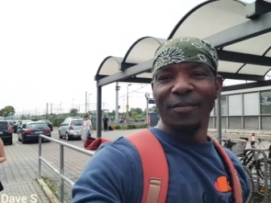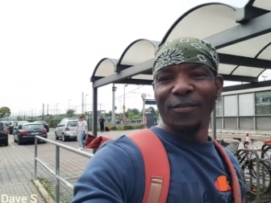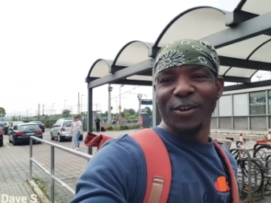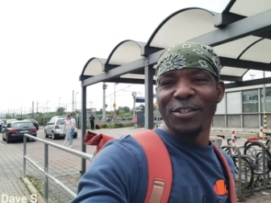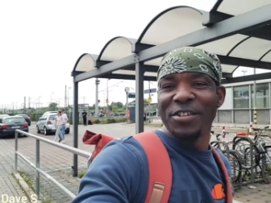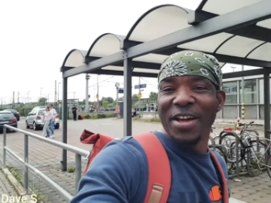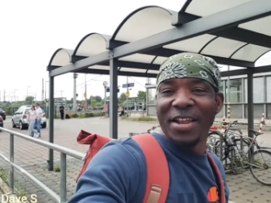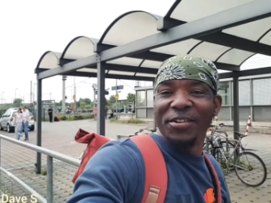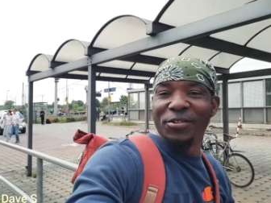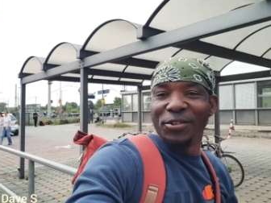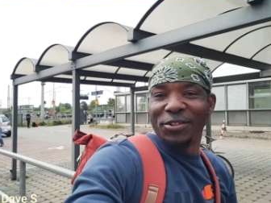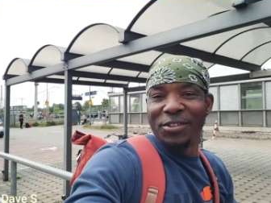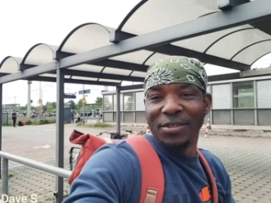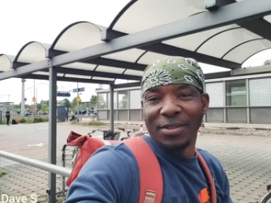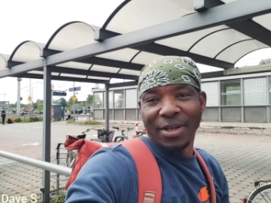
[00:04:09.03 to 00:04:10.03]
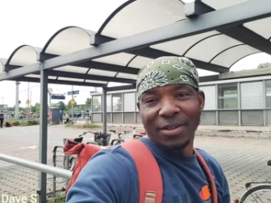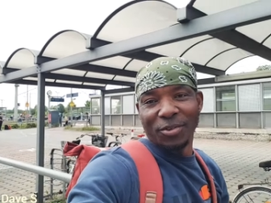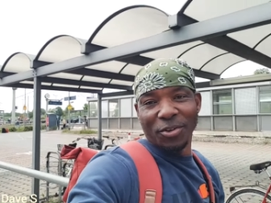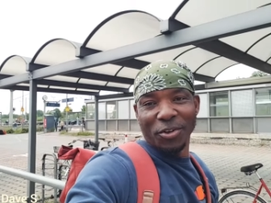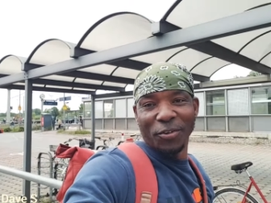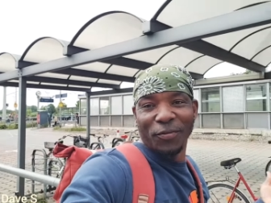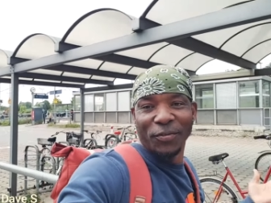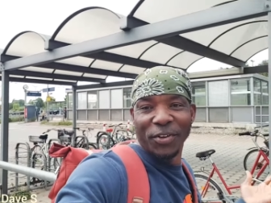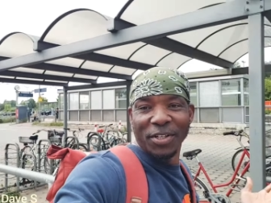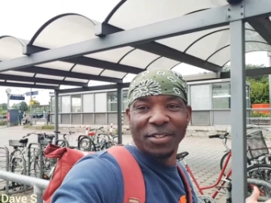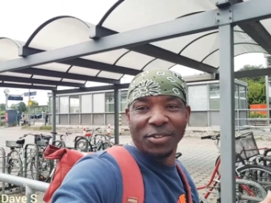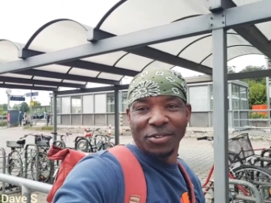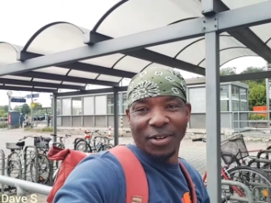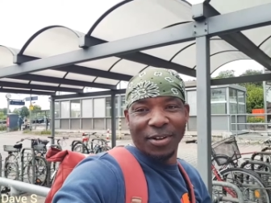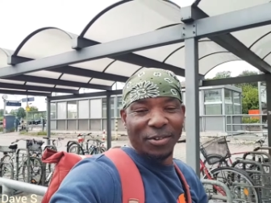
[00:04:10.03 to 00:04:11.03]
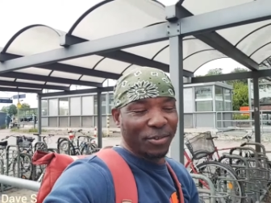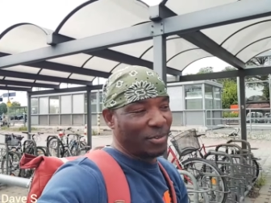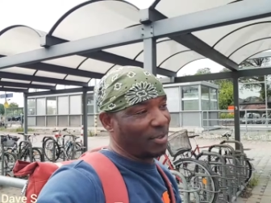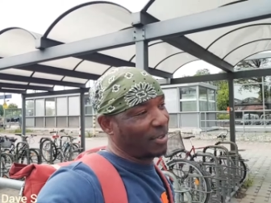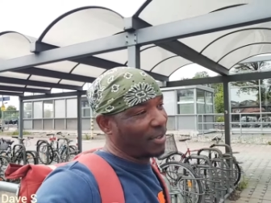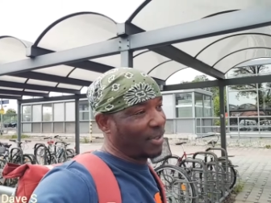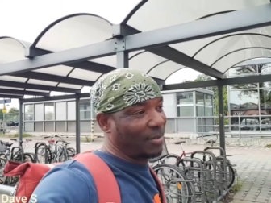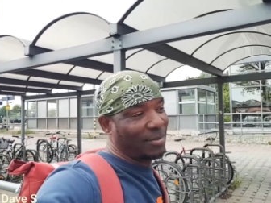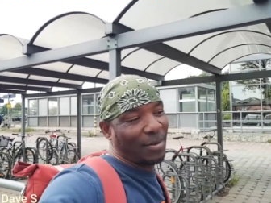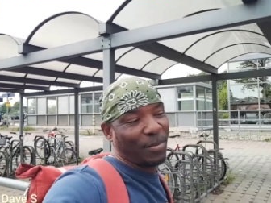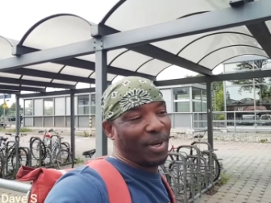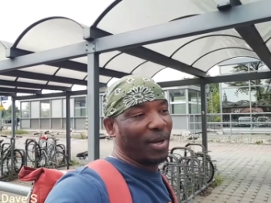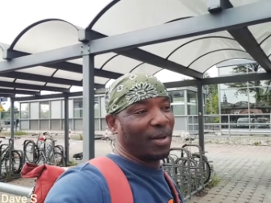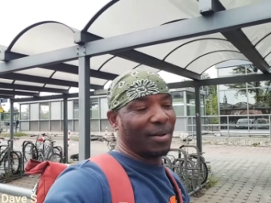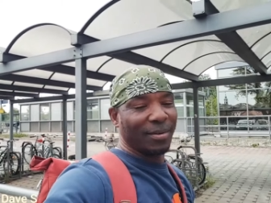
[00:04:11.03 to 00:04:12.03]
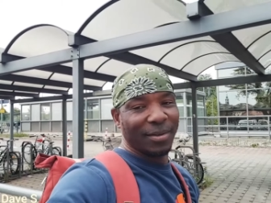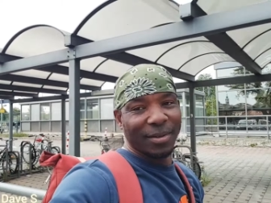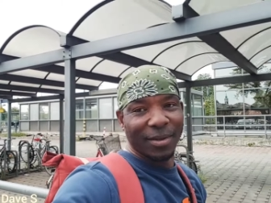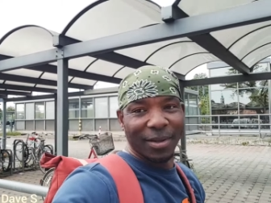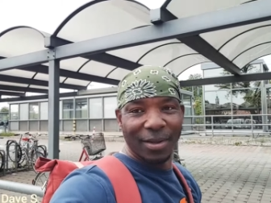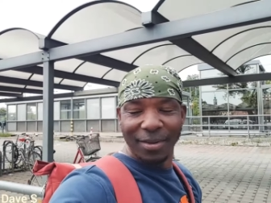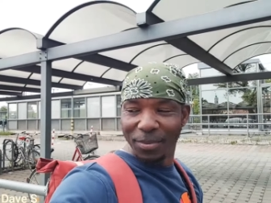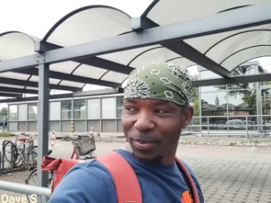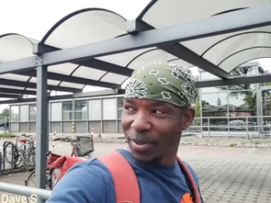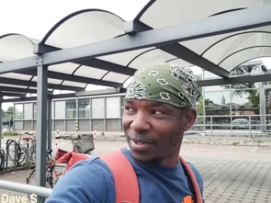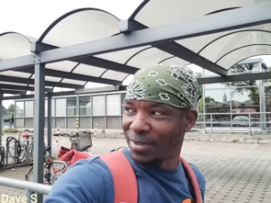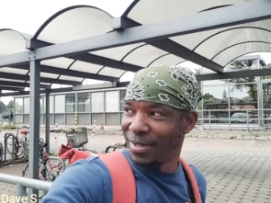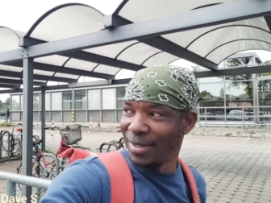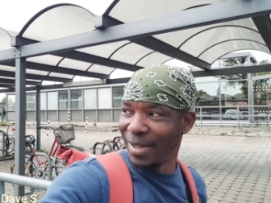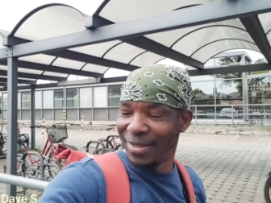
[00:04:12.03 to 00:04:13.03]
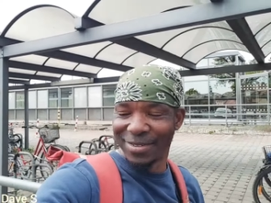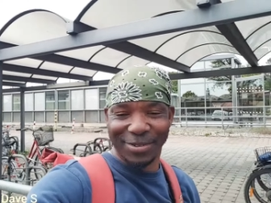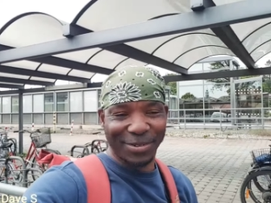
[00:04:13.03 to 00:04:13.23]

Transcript: 49 euro ticket. No, no, 40 euro ticket. Normal. Passiert